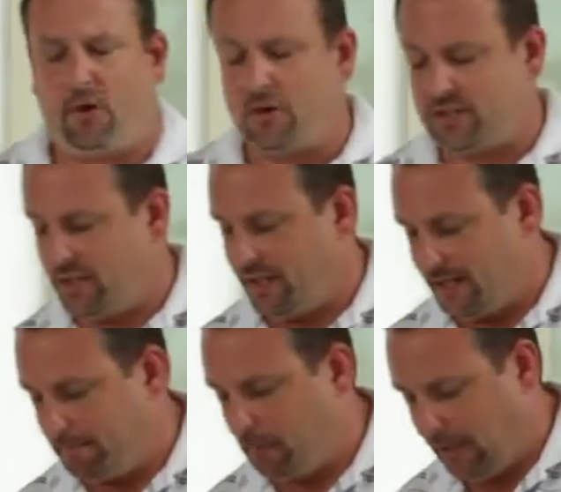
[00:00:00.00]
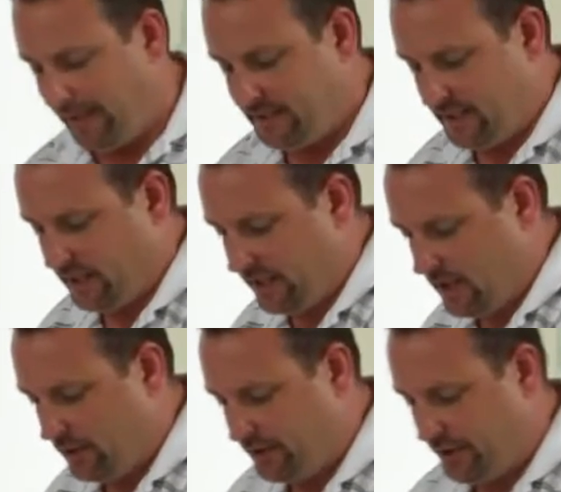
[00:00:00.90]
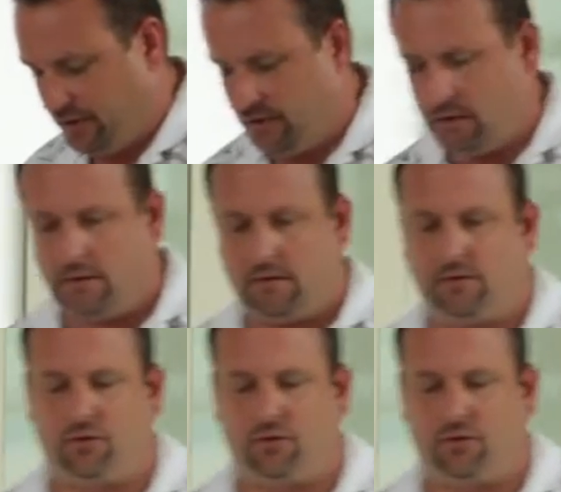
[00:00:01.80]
Photosynthetic plankton in the ocean